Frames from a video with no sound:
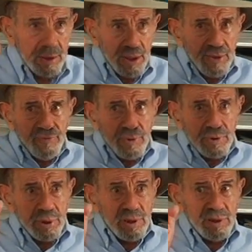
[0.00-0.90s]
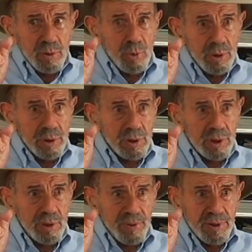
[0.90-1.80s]
Then if you tilt your wheels a
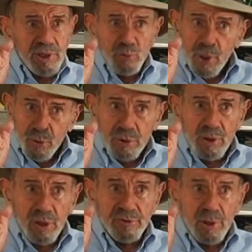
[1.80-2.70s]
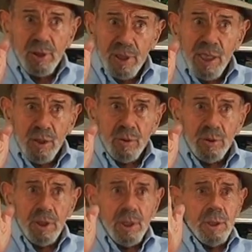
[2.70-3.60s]
little bit this way, the cars are now,